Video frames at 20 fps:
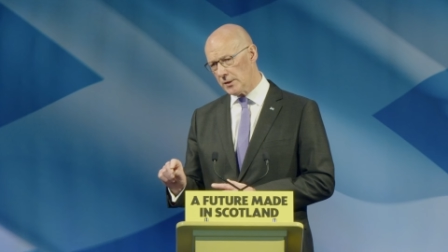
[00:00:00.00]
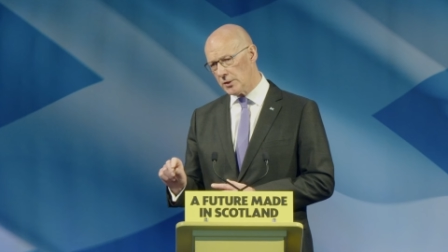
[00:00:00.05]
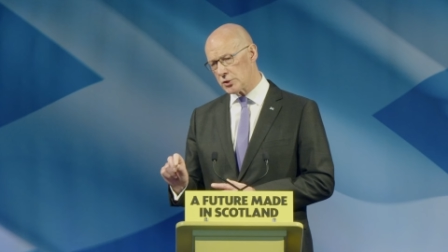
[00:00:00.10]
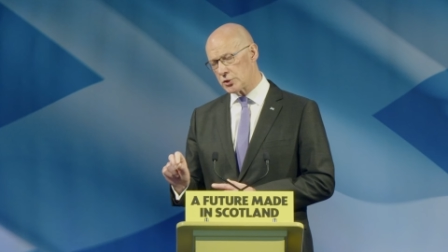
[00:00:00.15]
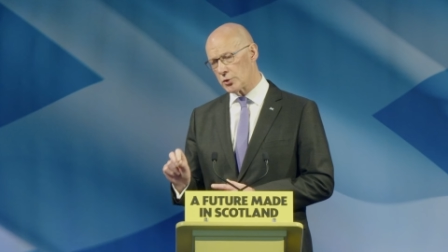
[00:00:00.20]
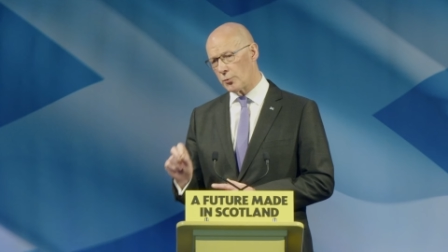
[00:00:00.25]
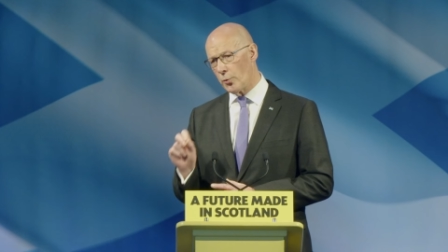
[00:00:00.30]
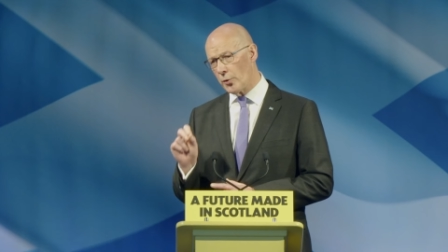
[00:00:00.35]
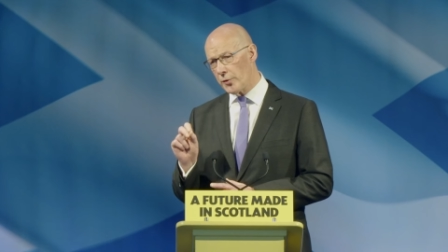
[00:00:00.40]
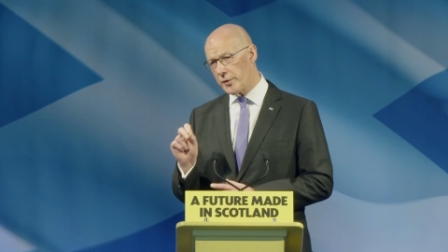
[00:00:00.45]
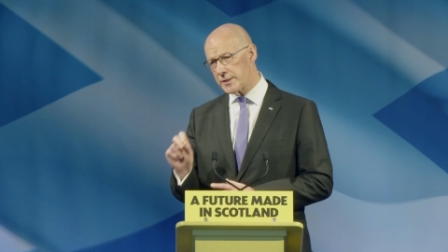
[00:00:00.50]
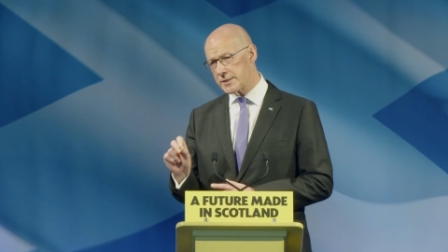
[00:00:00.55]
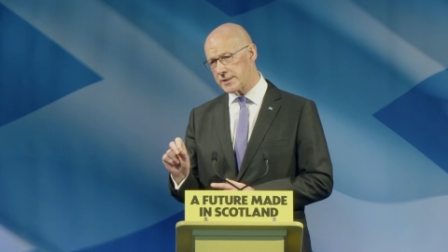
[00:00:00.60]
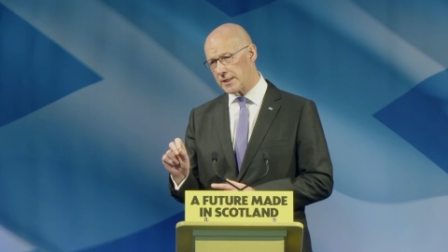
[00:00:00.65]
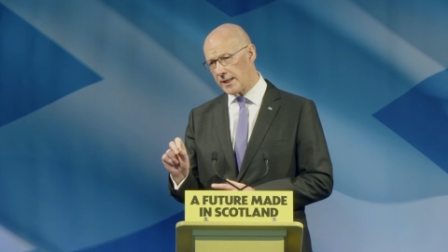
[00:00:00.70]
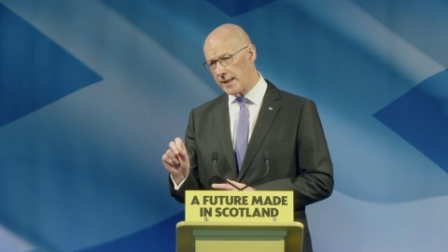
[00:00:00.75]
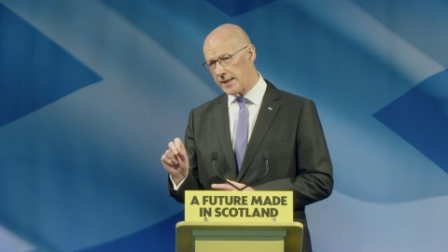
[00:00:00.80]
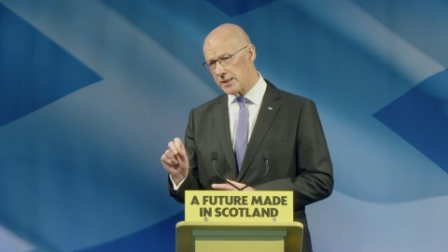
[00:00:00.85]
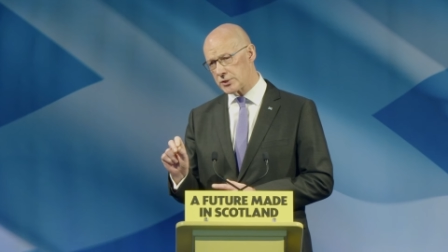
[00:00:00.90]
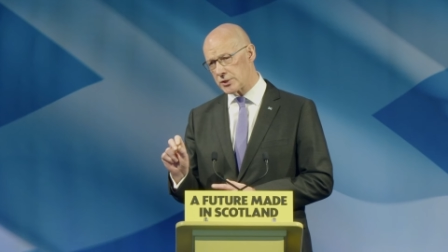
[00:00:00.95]
So what this
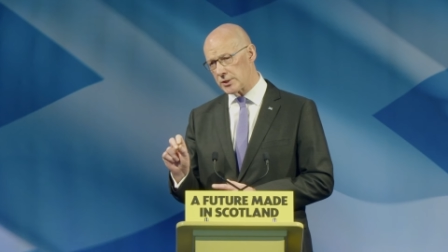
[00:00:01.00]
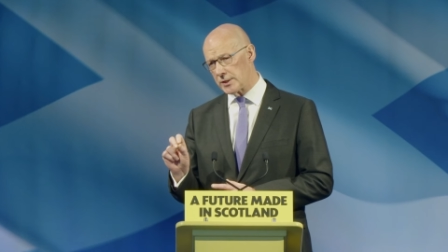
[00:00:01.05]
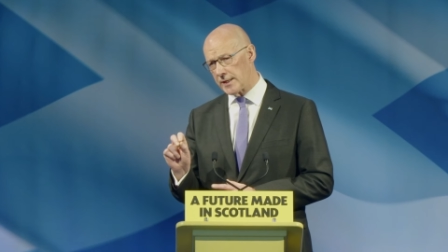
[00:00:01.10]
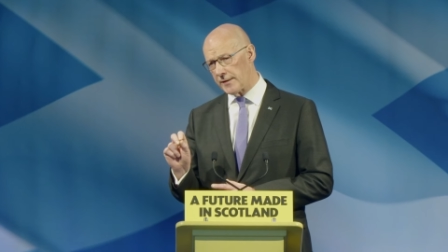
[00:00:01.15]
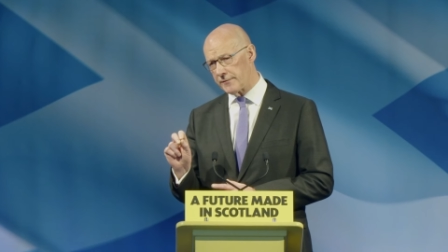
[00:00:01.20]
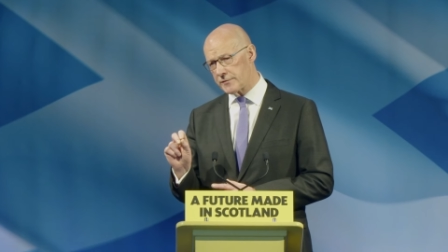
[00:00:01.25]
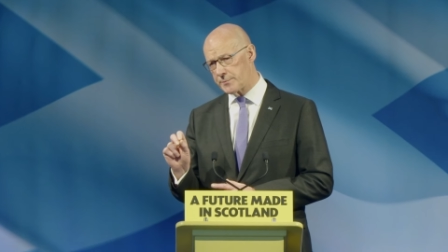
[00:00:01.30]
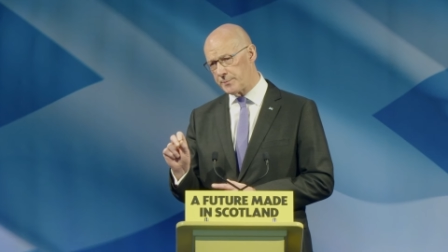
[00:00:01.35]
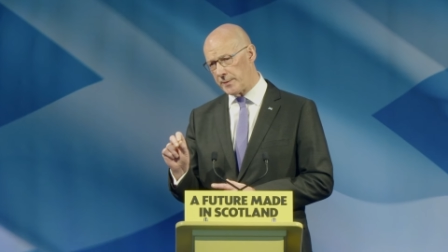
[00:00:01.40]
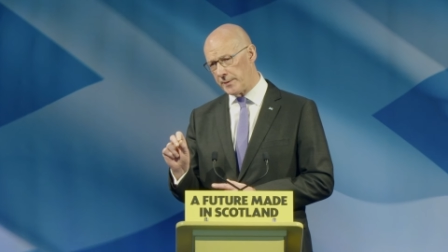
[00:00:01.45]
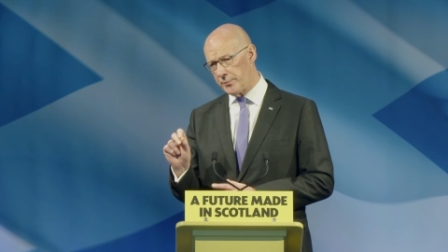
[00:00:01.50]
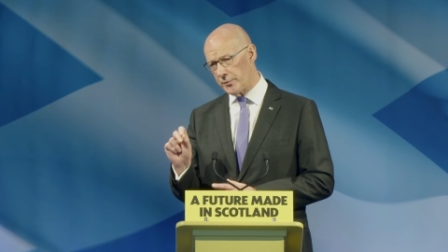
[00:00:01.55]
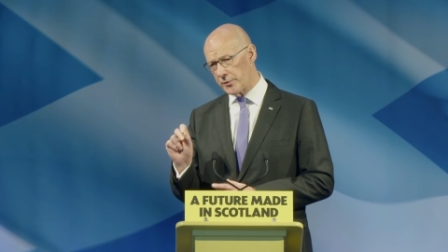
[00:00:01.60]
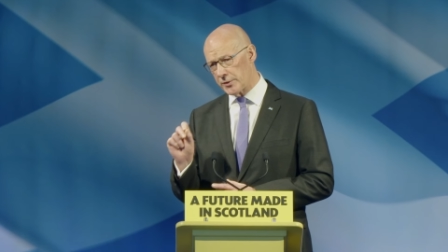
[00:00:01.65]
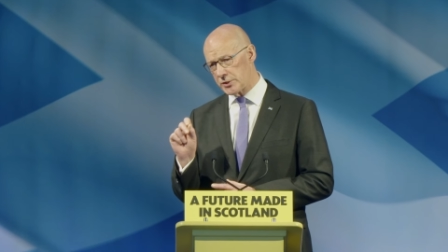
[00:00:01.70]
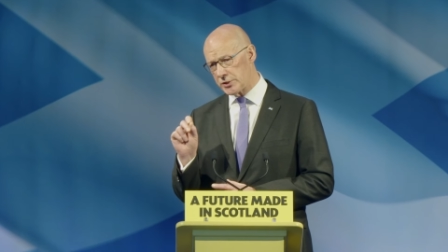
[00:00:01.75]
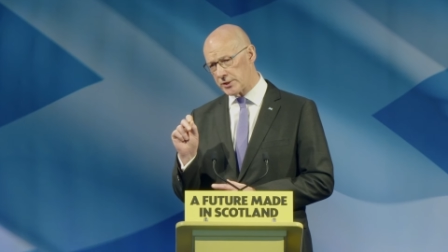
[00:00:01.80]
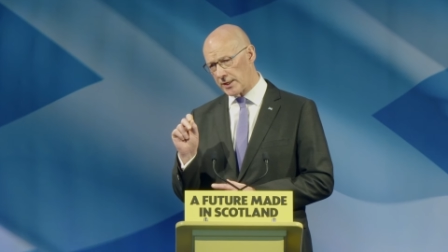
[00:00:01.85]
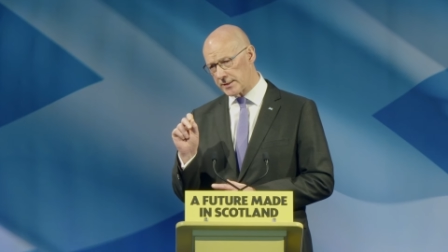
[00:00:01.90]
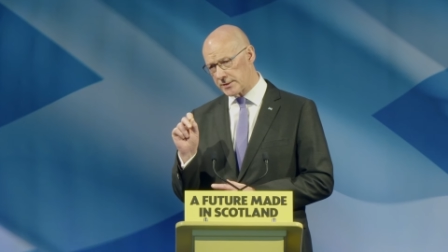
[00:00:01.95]
election gives people the
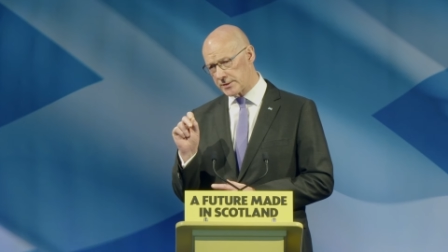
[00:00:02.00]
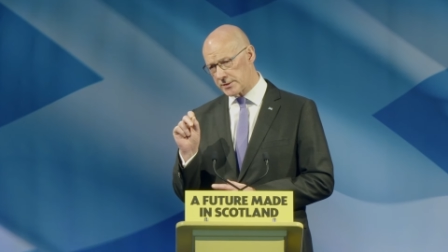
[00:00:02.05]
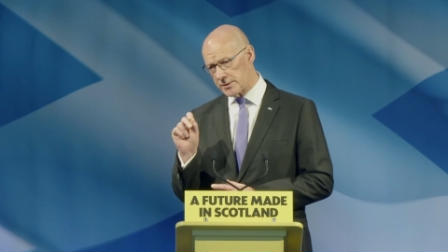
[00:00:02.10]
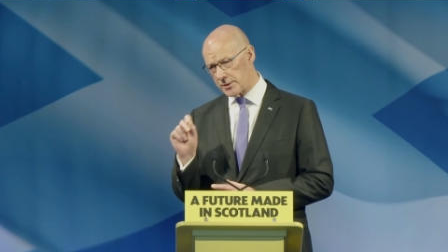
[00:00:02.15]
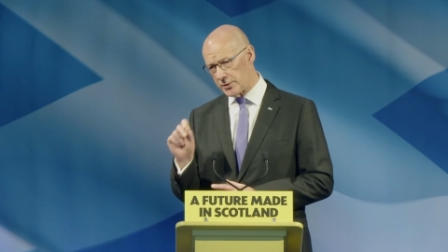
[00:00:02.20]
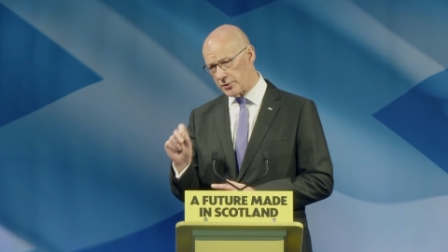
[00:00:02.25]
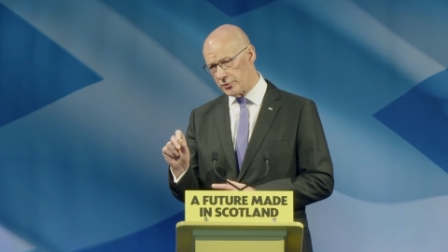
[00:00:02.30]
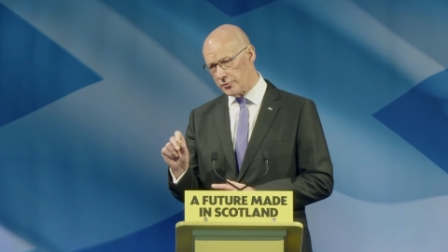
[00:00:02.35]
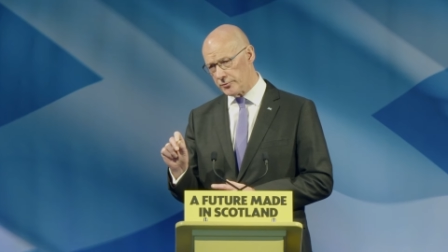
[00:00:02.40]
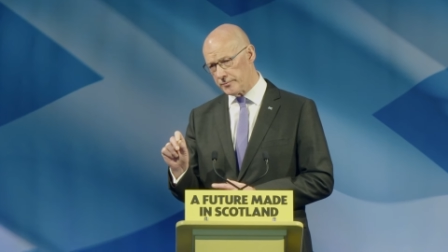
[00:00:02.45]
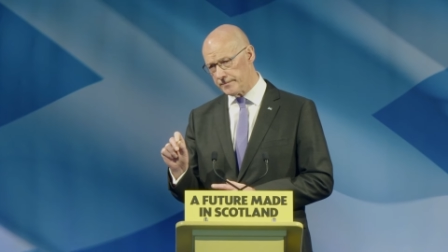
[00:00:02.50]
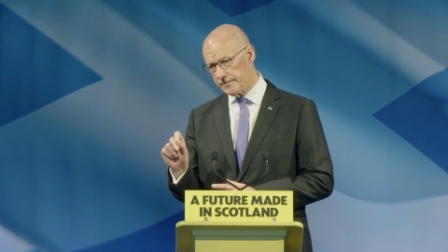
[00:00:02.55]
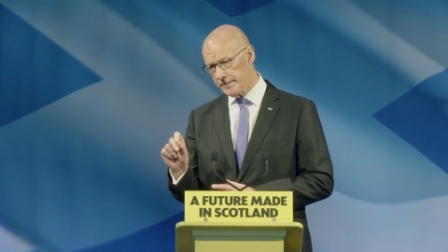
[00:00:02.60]
chance to do